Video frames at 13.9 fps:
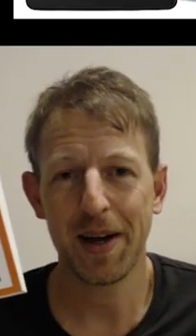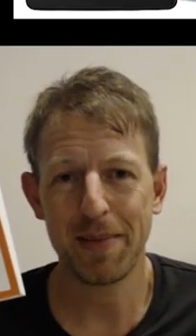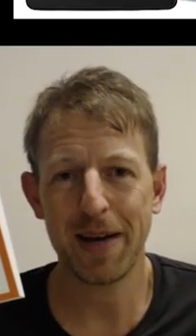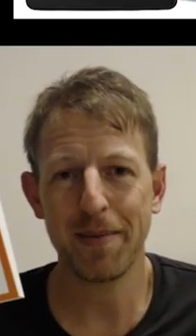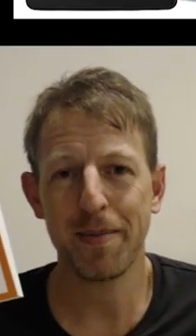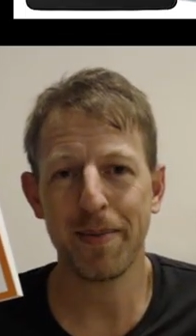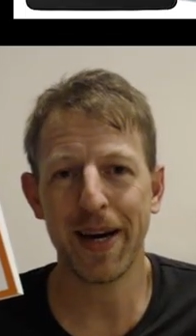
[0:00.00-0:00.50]

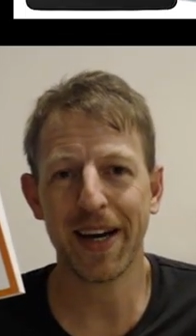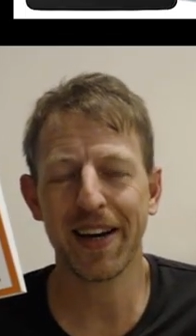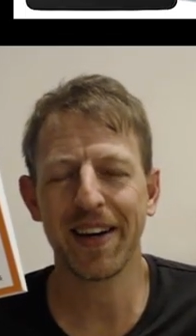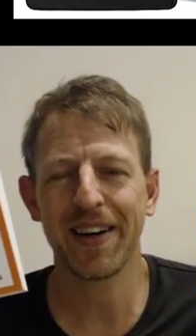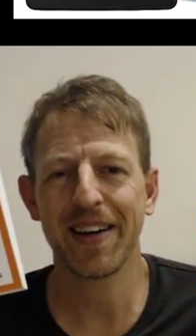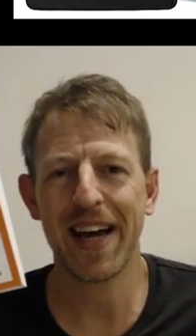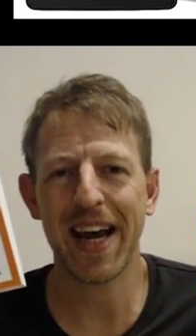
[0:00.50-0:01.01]
paperback,
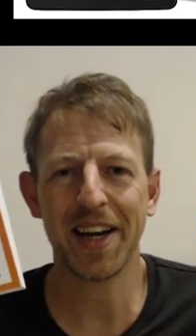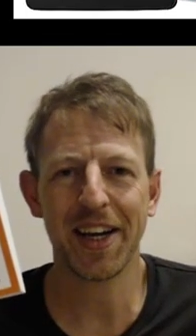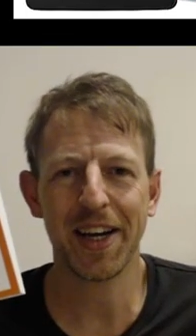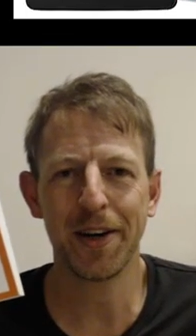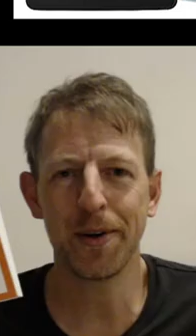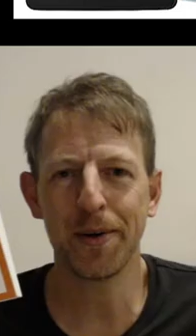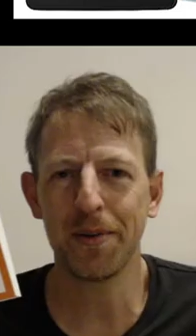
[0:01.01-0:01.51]
and
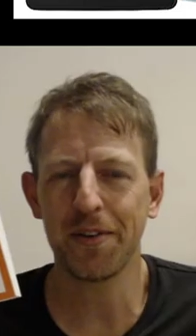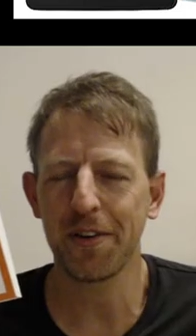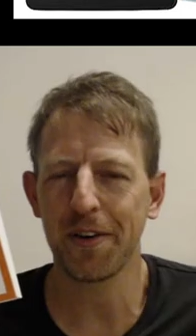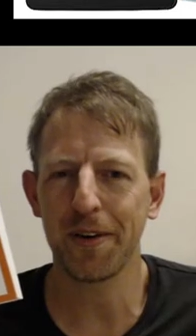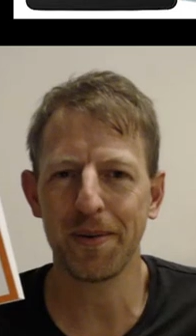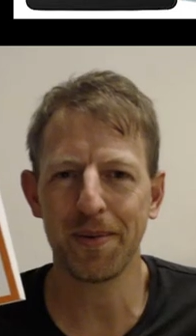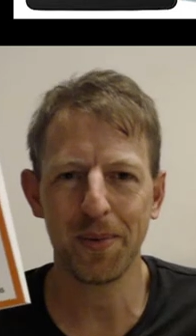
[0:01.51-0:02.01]
Kindle,
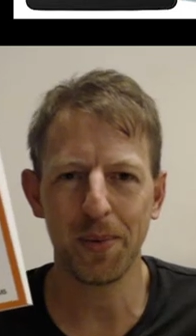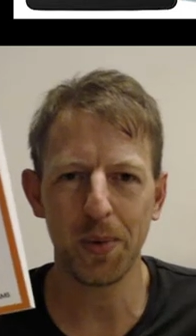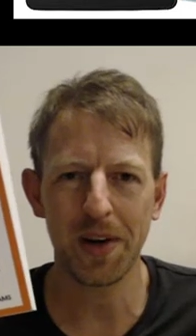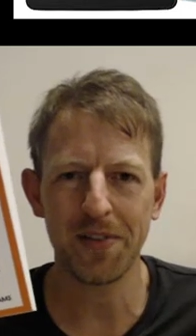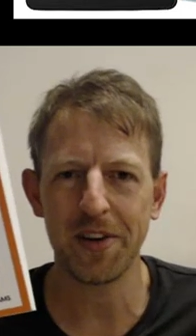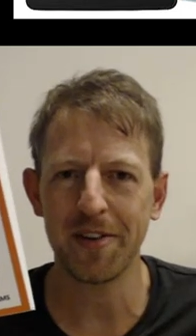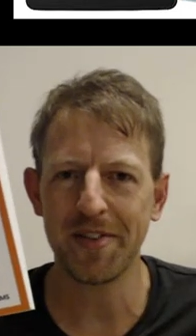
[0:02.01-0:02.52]
so
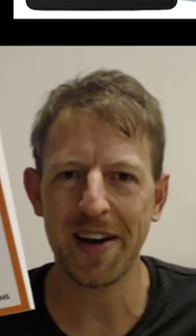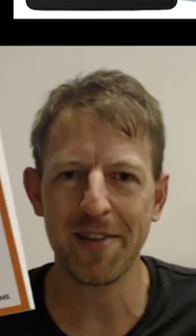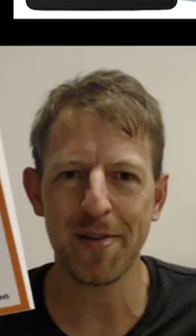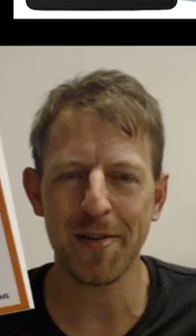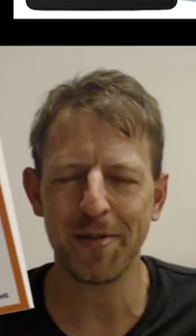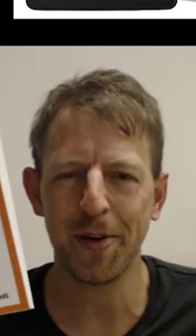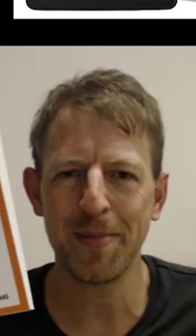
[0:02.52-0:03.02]
whatever your
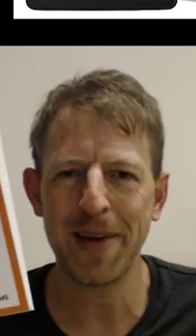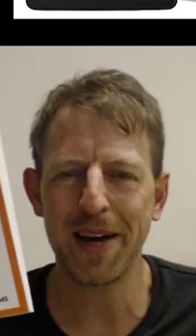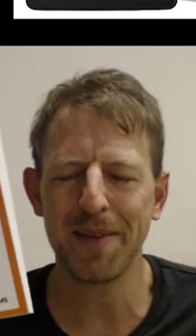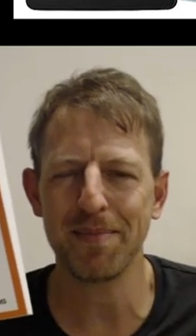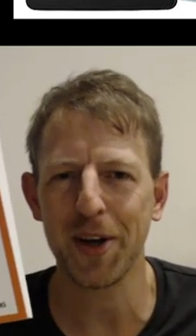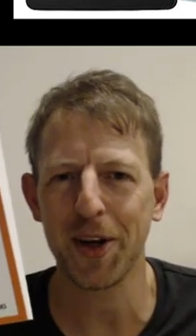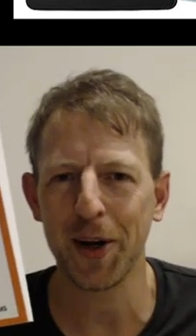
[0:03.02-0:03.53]
favorite
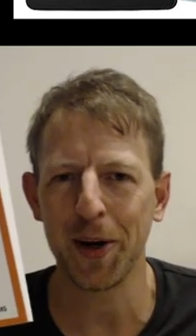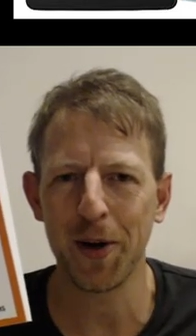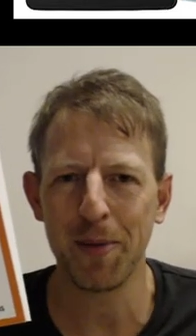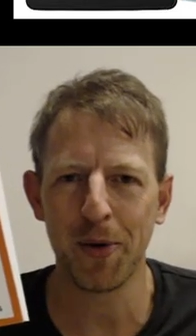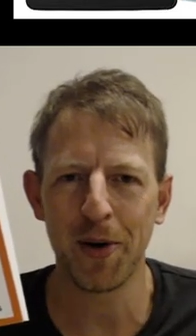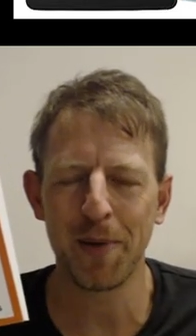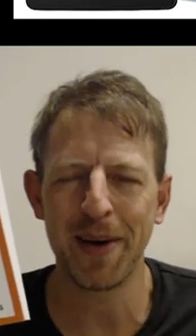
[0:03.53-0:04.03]
format, you can
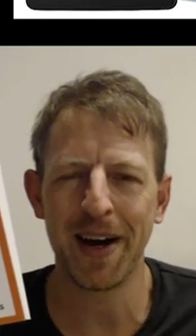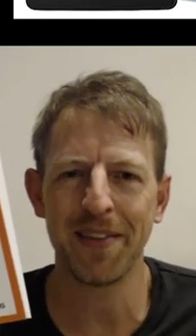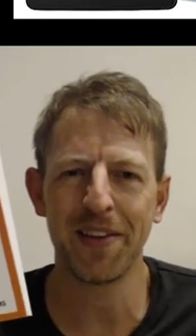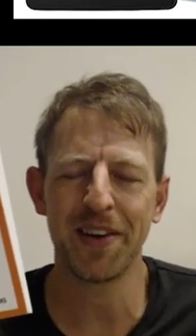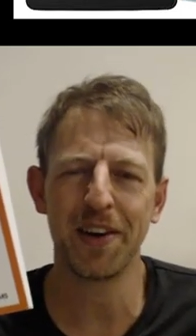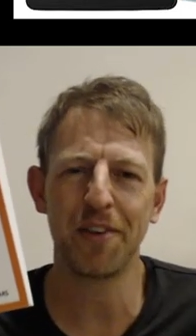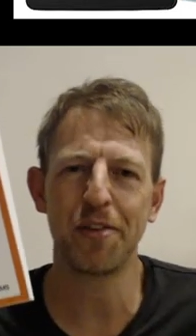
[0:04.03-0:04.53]
learn more about
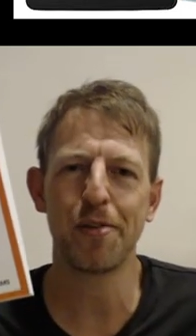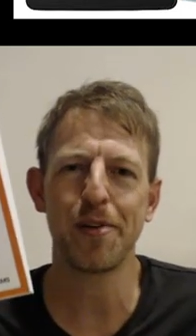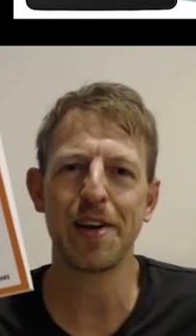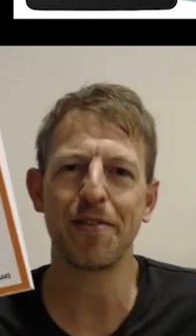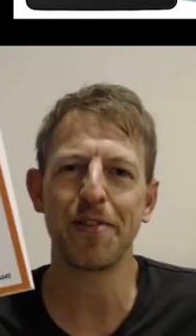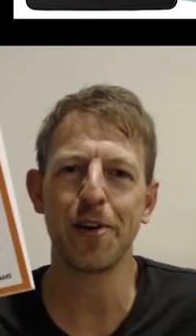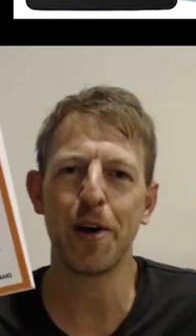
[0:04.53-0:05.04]
the
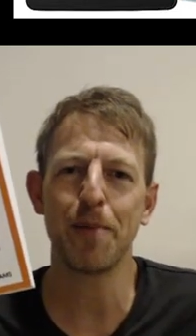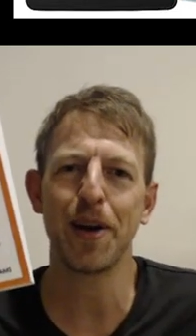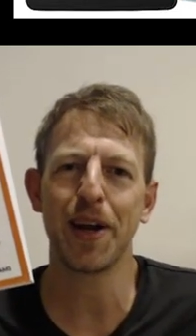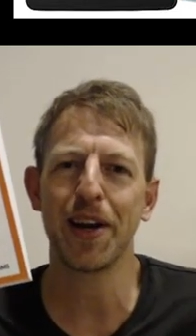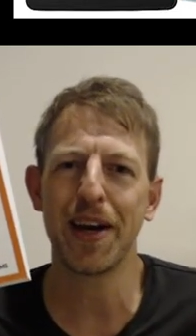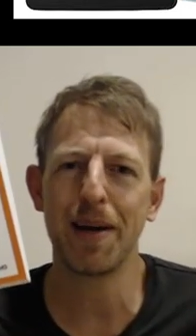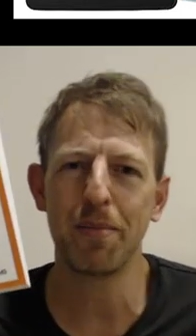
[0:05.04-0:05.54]
history of the
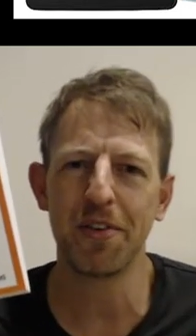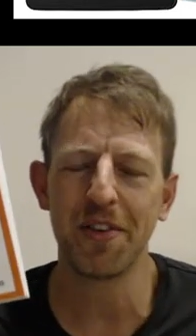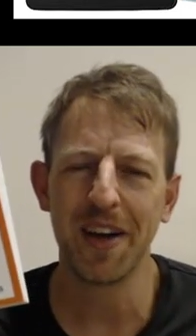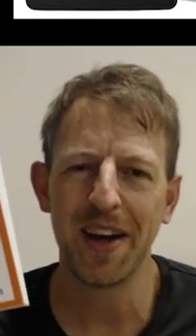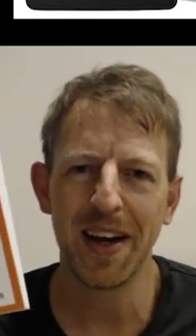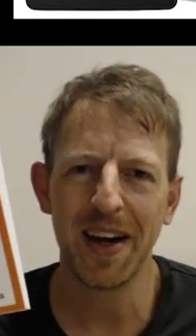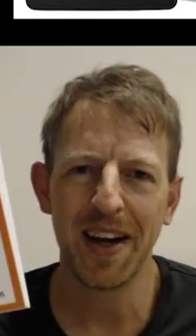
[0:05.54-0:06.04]
opening names.